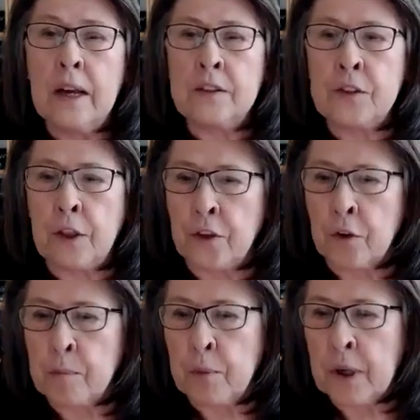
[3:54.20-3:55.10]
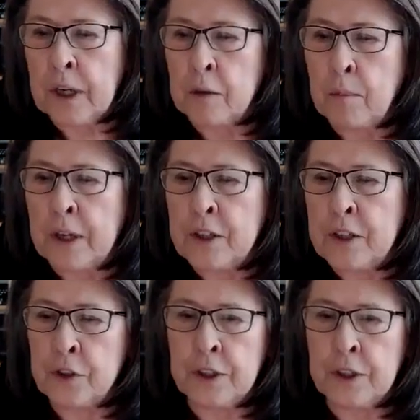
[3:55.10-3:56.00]
it's a third book in my
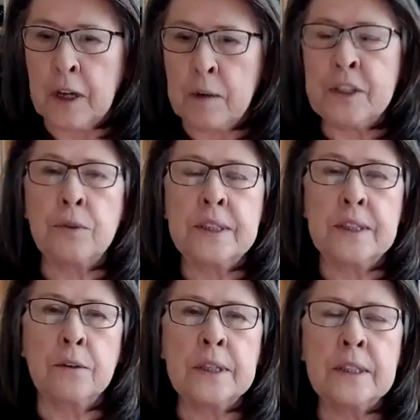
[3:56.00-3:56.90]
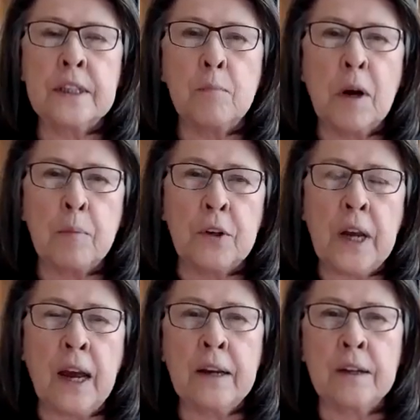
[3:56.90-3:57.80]
Georgia Night mystery series, and my
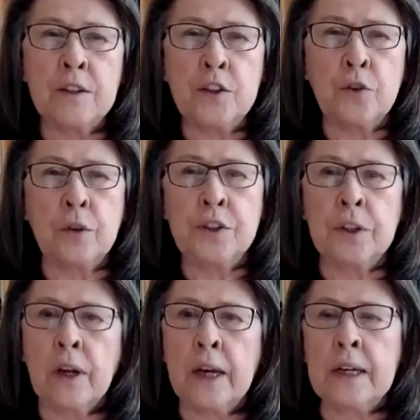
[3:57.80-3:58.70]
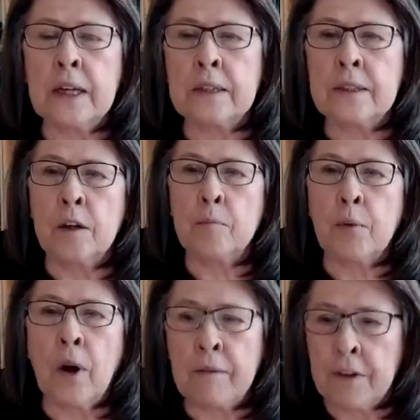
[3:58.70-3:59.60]
protagonist, Georgia Night, is a
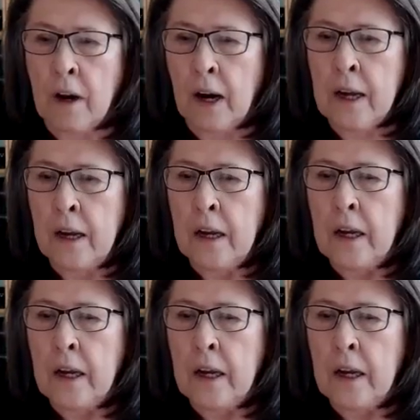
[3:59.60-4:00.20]
private eye.